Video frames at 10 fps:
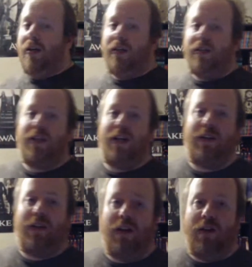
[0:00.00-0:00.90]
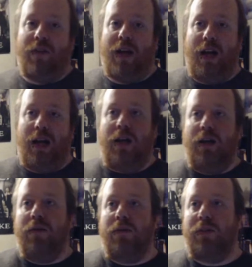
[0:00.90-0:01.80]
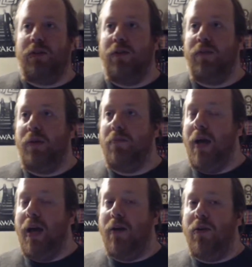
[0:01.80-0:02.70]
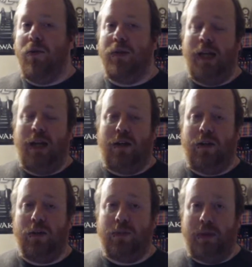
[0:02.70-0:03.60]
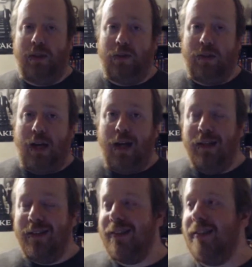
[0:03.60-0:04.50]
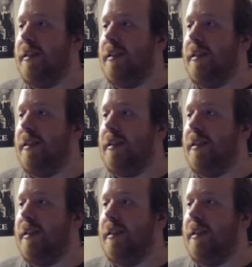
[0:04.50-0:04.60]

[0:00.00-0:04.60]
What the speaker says: the death of a sort of a man who's got close political ties,